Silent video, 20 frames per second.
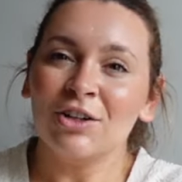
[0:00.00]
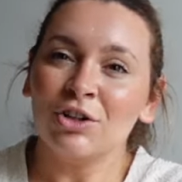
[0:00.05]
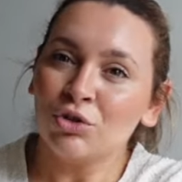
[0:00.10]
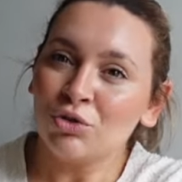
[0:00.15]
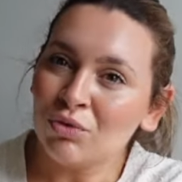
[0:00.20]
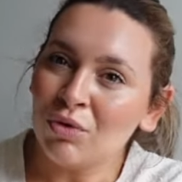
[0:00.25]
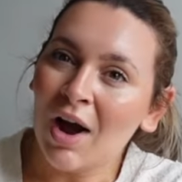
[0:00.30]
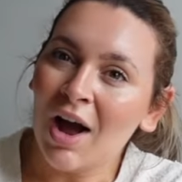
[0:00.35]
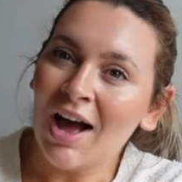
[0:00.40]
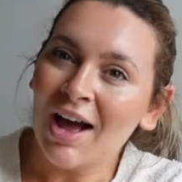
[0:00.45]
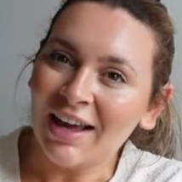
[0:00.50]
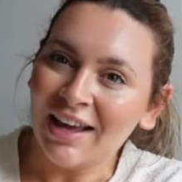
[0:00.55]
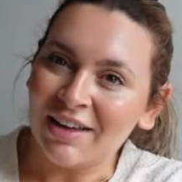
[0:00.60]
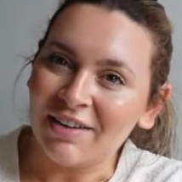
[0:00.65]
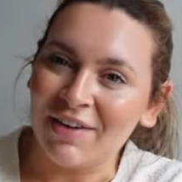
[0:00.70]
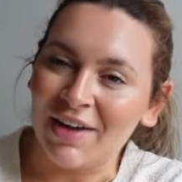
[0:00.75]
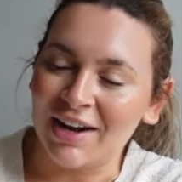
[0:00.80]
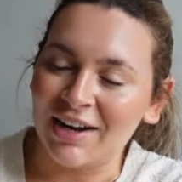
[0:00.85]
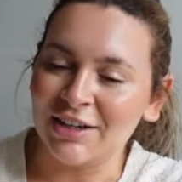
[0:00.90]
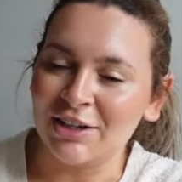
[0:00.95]
dry
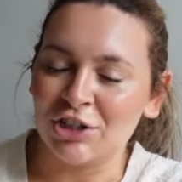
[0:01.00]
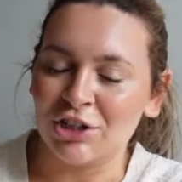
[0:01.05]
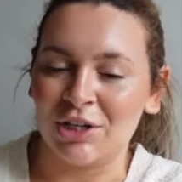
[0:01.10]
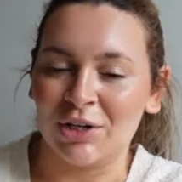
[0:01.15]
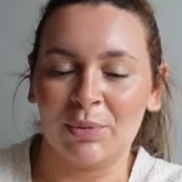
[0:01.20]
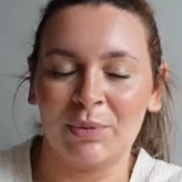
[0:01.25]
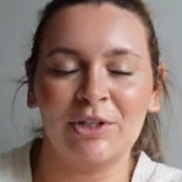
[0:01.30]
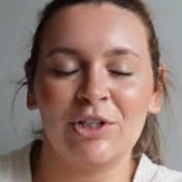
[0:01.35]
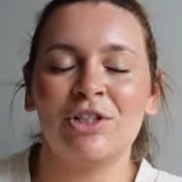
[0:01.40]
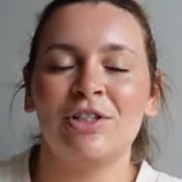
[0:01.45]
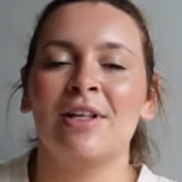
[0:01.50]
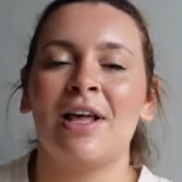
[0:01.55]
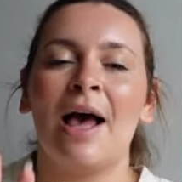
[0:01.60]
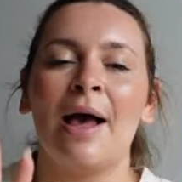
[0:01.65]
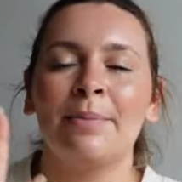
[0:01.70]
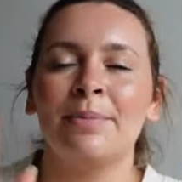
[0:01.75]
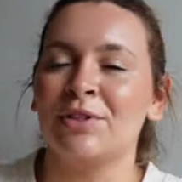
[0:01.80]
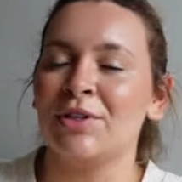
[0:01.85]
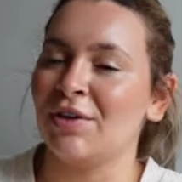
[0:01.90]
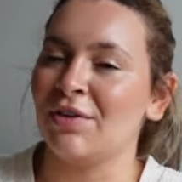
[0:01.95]
of energy, which is
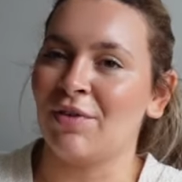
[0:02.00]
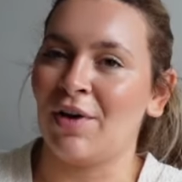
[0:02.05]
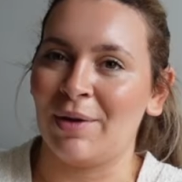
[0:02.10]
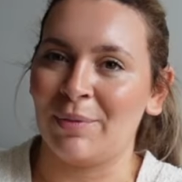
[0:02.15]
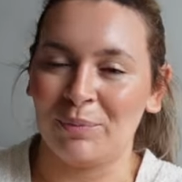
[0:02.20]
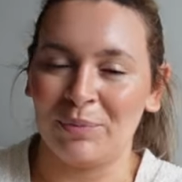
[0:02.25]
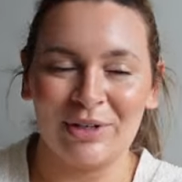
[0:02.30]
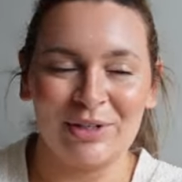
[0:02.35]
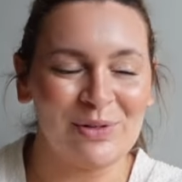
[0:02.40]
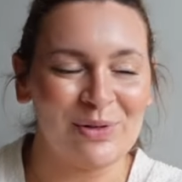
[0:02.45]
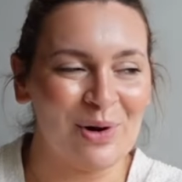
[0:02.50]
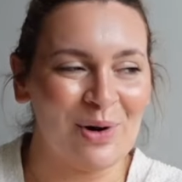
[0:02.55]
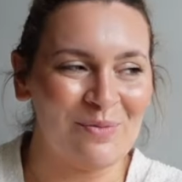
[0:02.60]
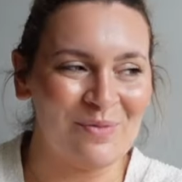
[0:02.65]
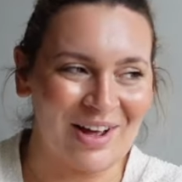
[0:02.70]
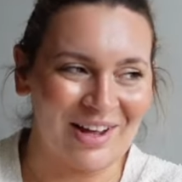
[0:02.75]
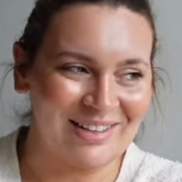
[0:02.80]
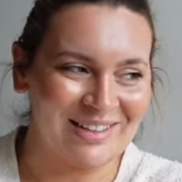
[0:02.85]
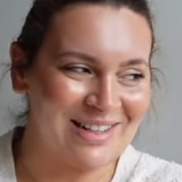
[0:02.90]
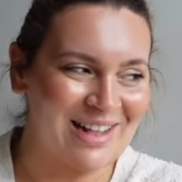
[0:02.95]
absolutely fine. We do not
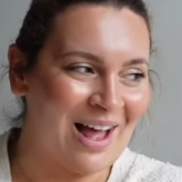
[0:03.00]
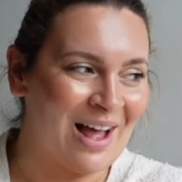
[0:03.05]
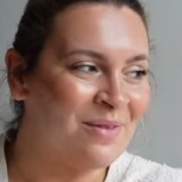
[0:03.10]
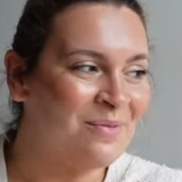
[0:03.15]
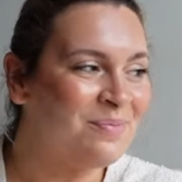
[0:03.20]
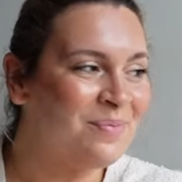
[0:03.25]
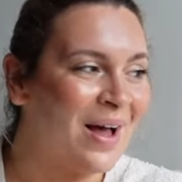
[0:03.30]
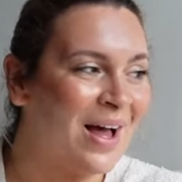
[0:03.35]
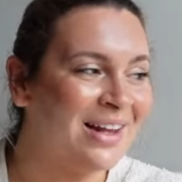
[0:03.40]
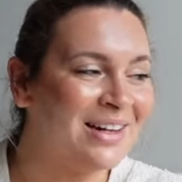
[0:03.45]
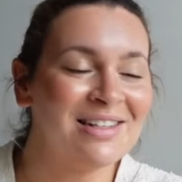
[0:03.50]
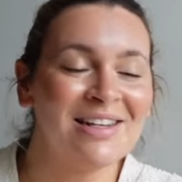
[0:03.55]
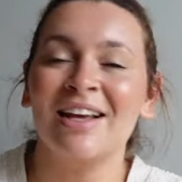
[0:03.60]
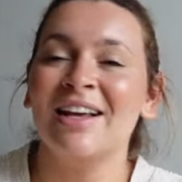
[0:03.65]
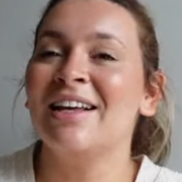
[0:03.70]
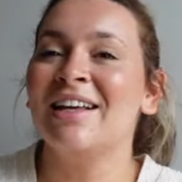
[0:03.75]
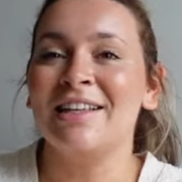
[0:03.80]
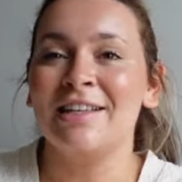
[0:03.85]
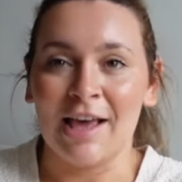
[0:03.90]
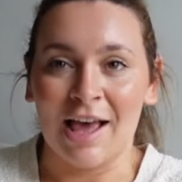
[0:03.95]
mind that. But
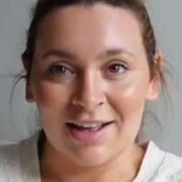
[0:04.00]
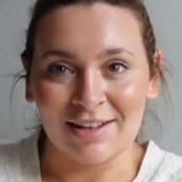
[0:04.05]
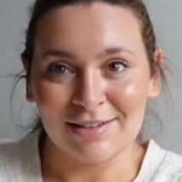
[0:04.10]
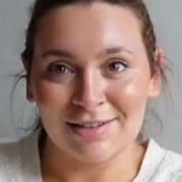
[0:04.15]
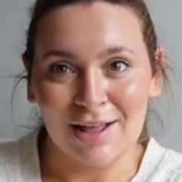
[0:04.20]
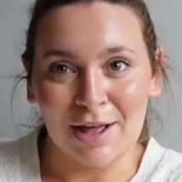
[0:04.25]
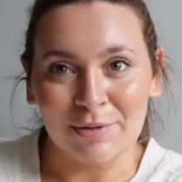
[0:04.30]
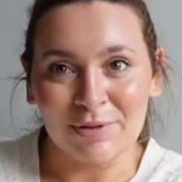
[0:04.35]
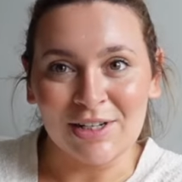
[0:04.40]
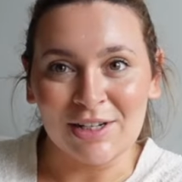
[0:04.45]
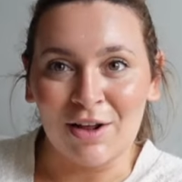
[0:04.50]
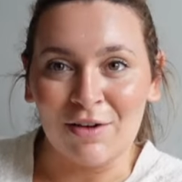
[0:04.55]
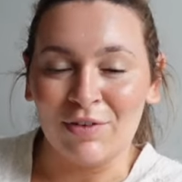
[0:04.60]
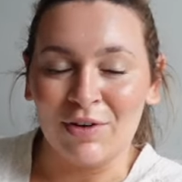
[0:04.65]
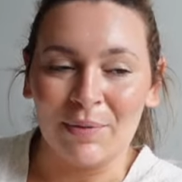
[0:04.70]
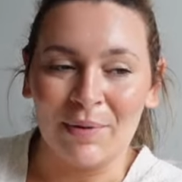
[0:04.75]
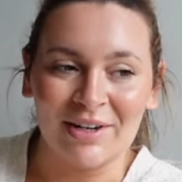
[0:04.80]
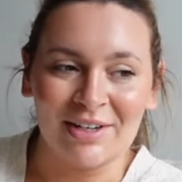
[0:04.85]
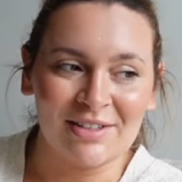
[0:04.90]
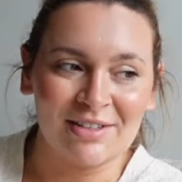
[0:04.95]
yes, that was a
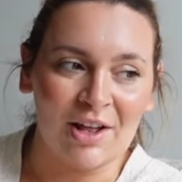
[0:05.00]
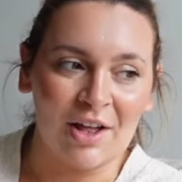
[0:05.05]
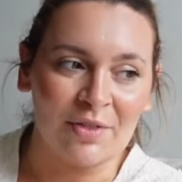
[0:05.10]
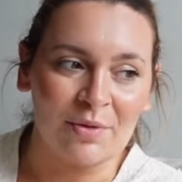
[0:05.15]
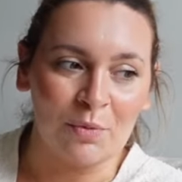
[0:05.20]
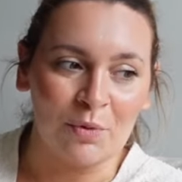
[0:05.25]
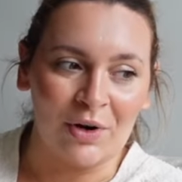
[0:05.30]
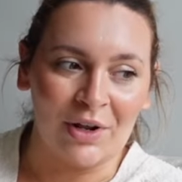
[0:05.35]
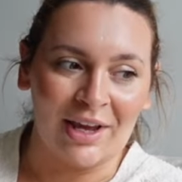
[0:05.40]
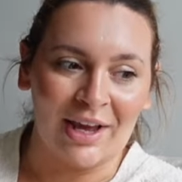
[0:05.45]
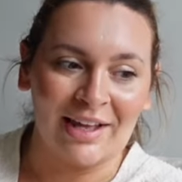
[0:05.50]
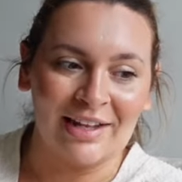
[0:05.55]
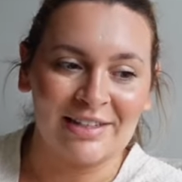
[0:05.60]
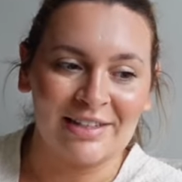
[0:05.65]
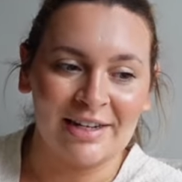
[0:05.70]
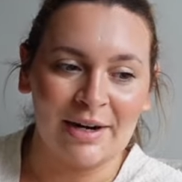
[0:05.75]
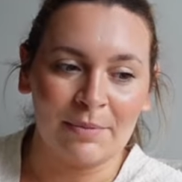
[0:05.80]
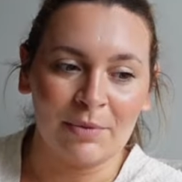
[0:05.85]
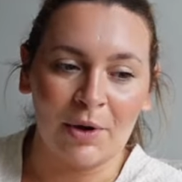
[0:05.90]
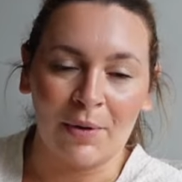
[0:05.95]
lovely way to start the morning. I
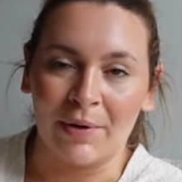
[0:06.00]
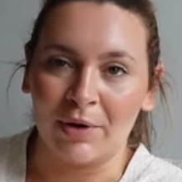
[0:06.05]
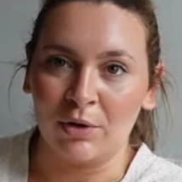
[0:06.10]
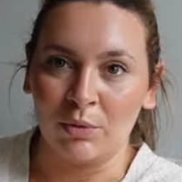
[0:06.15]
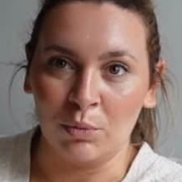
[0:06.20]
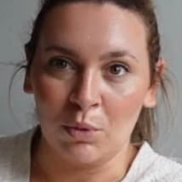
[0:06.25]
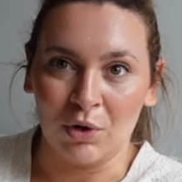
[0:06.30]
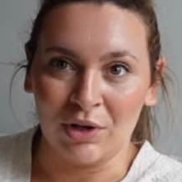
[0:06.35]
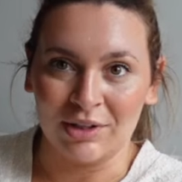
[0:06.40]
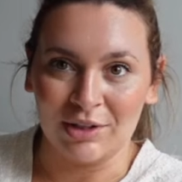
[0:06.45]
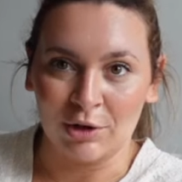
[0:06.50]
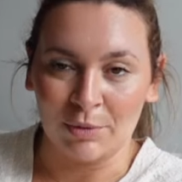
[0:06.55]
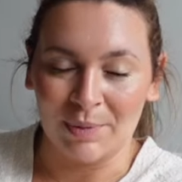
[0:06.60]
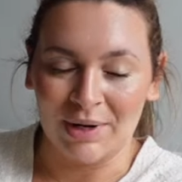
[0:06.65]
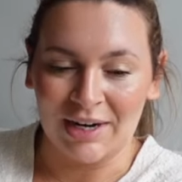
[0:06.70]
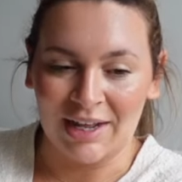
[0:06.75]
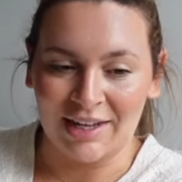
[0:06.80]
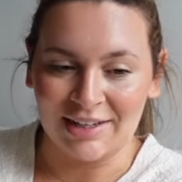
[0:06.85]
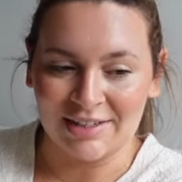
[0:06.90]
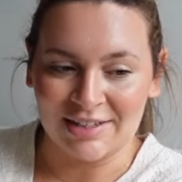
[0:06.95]
ended up going on a walk a little
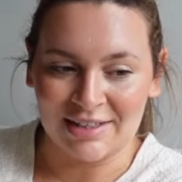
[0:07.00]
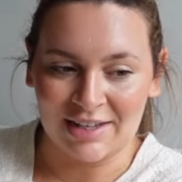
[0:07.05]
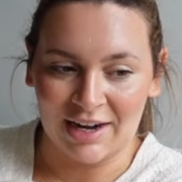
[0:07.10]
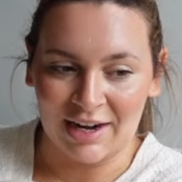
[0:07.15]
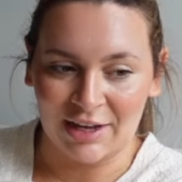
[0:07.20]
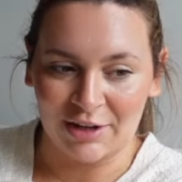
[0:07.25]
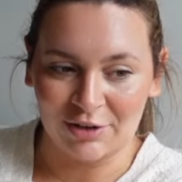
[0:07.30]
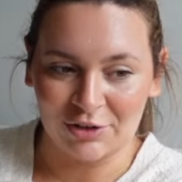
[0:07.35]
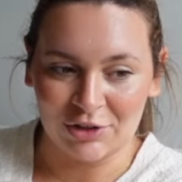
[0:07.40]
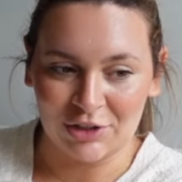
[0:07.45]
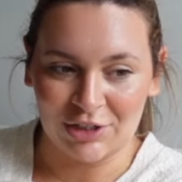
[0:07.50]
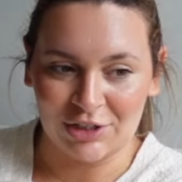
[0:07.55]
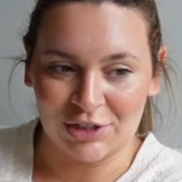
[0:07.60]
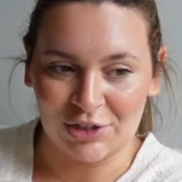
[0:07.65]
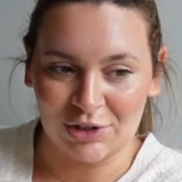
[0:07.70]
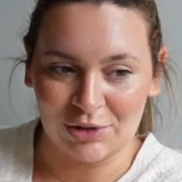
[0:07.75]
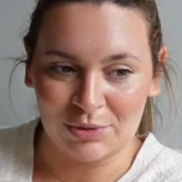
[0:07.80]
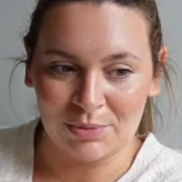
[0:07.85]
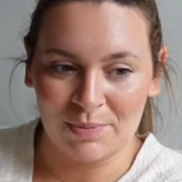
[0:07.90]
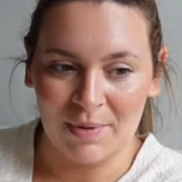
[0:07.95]
bit later than I usually
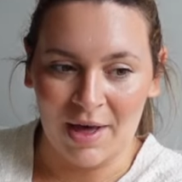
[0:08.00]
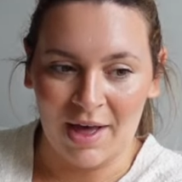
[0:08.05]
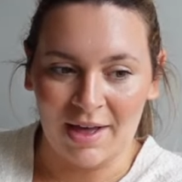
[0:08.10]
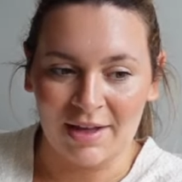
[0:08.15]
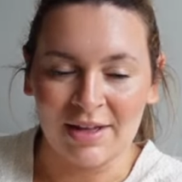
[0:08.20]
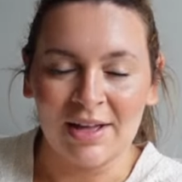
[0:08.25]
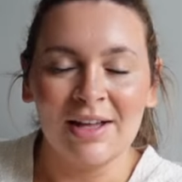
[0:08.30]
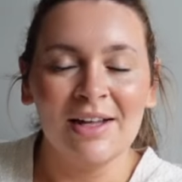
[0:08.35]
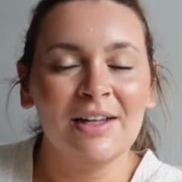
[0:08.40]
do, but